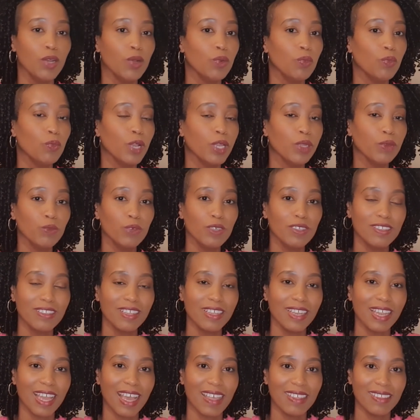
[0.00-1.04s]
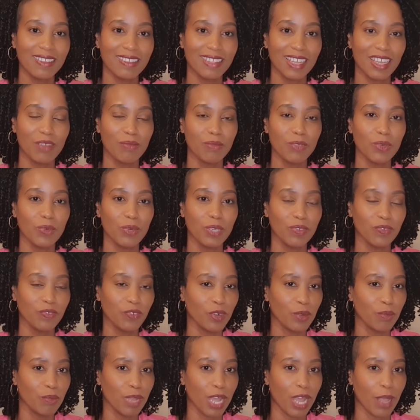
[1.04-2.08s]
When was the last time you went for a
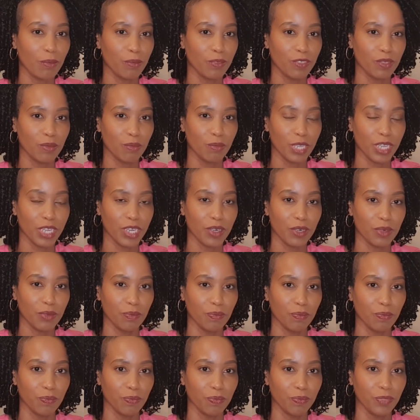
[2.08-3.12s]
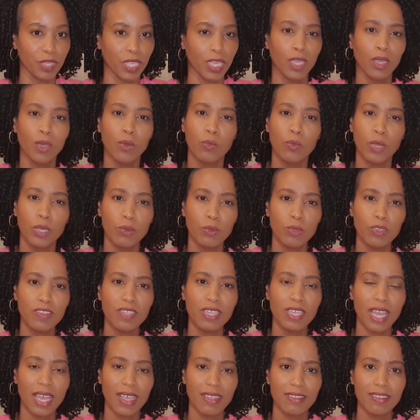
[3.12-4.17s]
pap smear? When was the
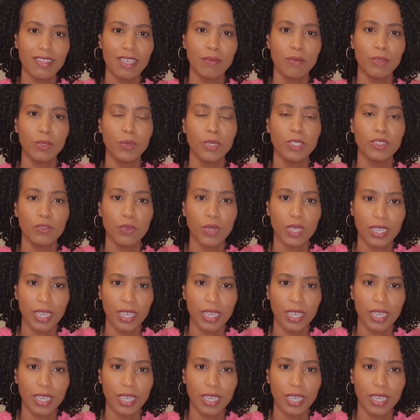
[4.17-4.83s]
last time you went to a